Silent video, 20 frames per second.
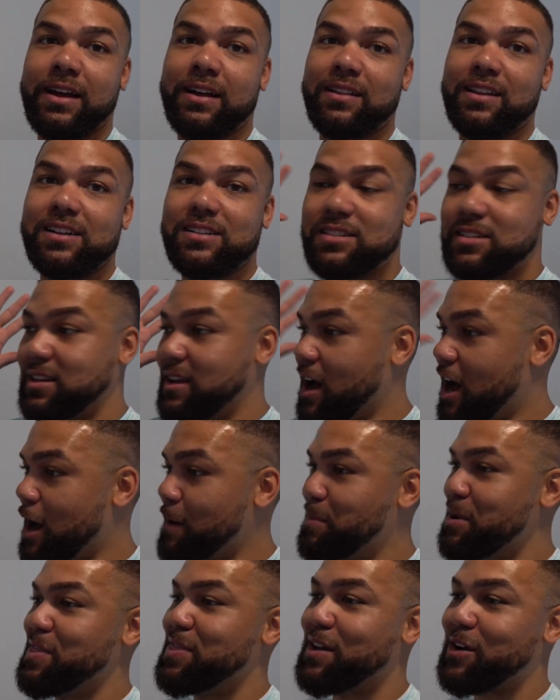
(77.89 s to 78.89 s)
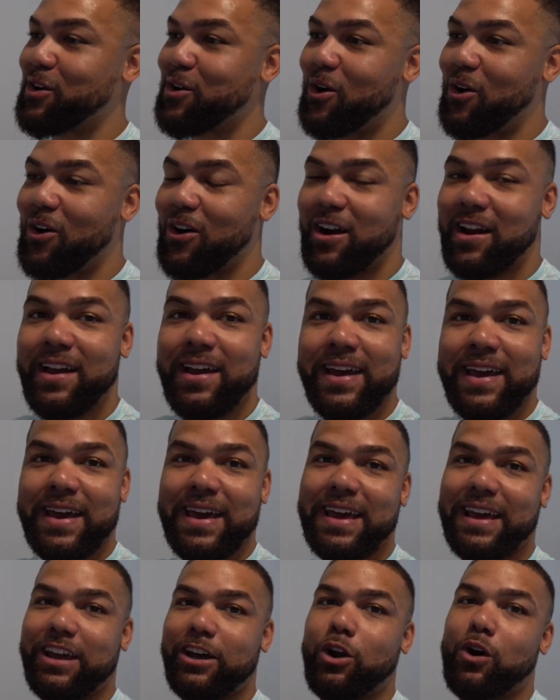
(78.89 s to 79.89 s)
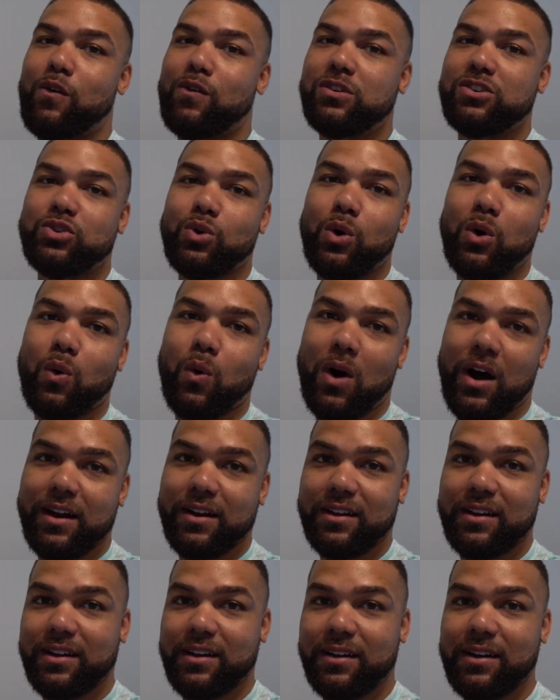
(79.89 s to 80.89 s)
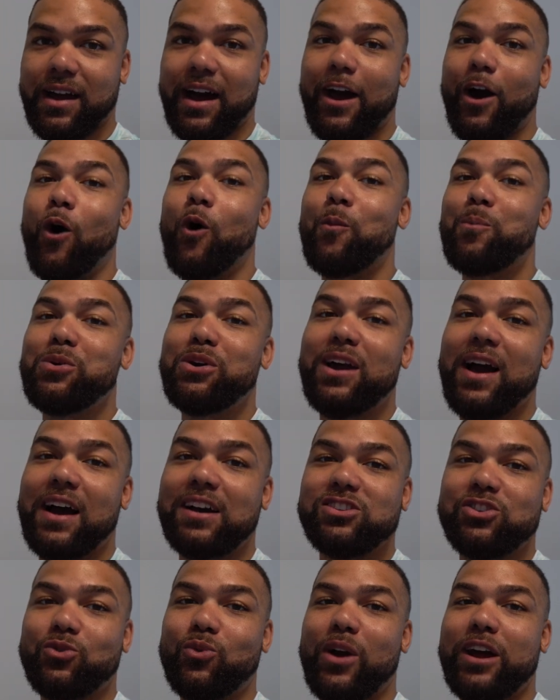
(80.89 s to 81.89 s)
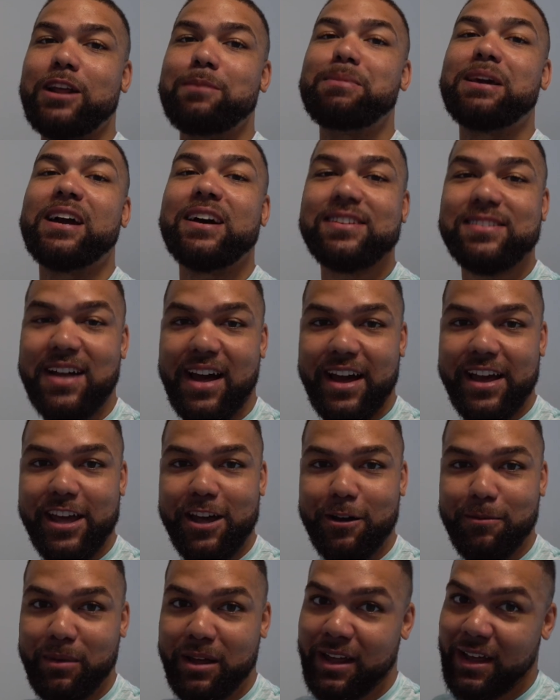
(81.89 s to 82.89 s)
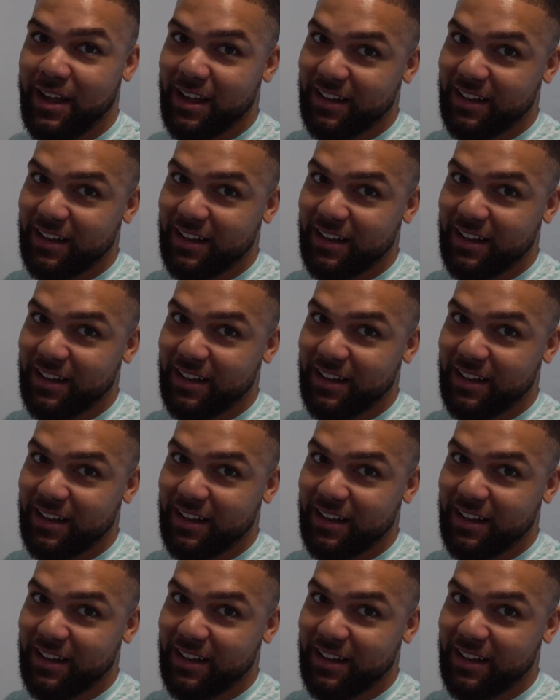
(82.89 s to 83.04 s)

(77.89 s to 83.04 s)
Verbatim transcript: Let's hop in the car and get over to Aquatica. I hope you guys are ready because I am.